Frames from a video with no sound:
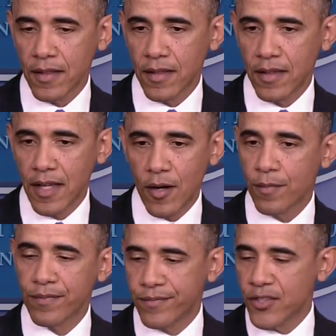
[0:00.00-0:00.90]
their
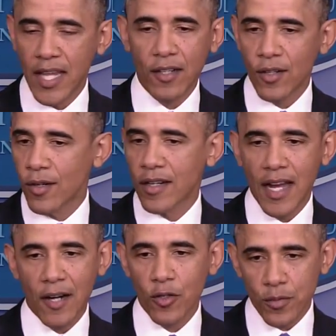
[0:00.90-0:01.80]
senator or
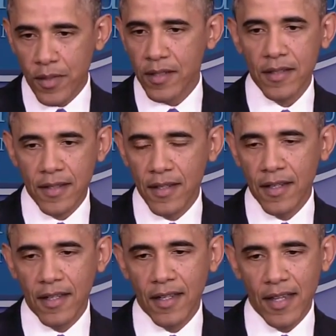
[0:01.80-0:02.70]
congressman, they